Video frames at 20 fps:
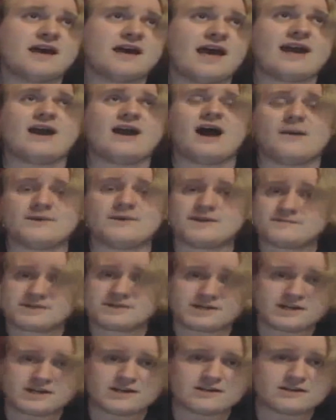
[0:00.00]
ad hominem
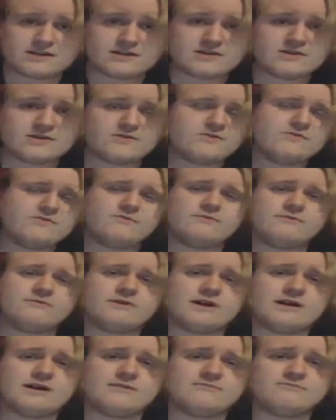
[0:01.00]
shit to
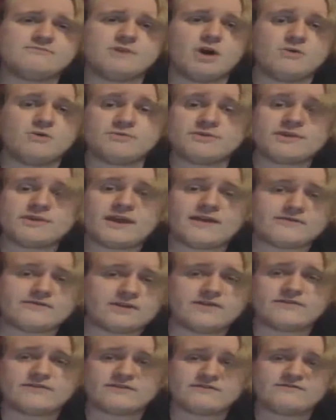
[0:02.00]
own the
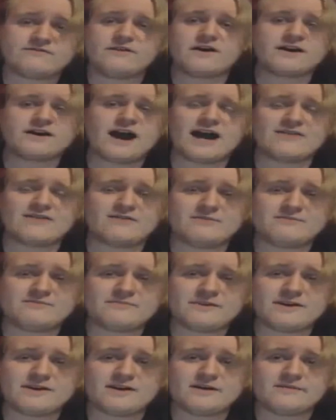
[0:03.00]
ever-loving fuck out of him.
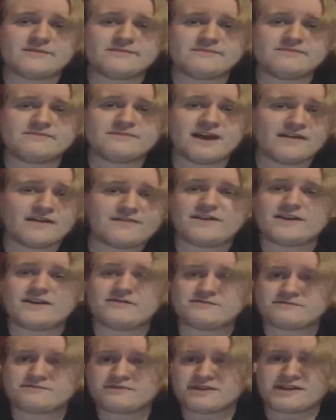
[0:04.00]
Not that
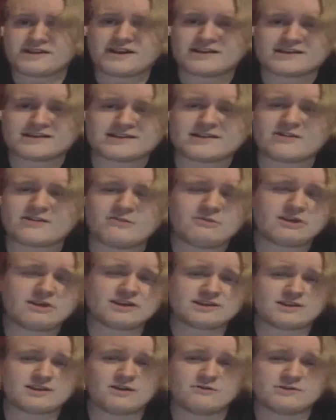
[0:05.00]
it's really necessary because
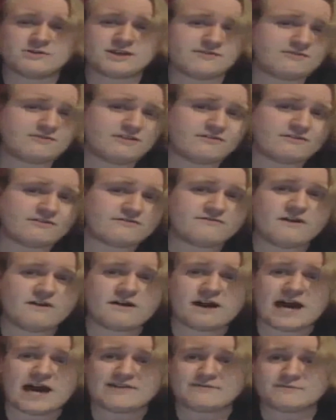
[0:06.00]
he owns the ever-loving fuck
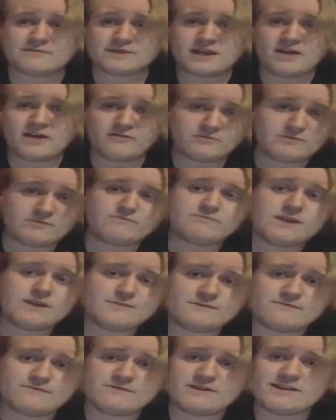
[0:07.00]
out of himself, but
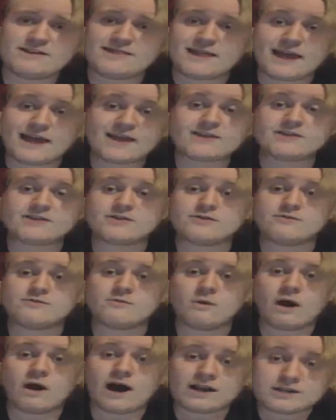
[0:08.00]
people really like to
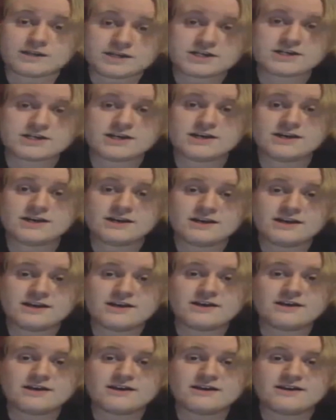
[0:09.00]
watch
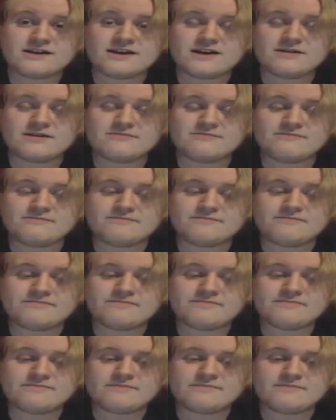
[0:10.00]

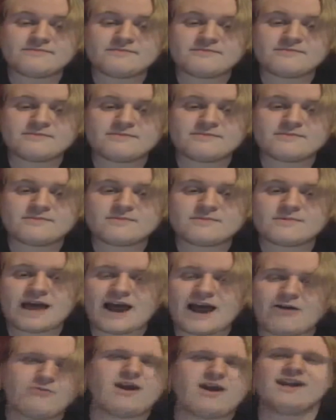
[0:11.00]

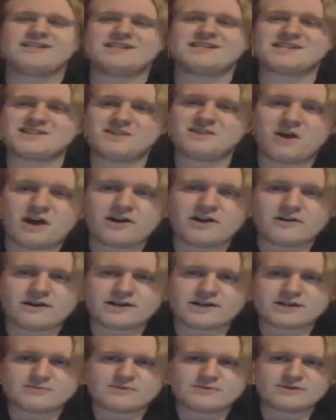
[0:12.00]
outright slaughter, I
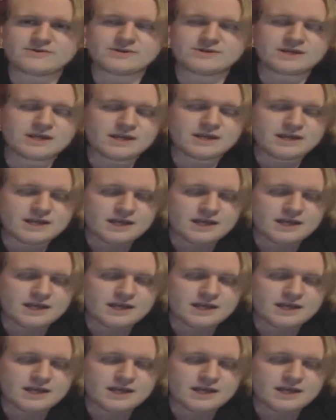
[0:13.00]
suppose.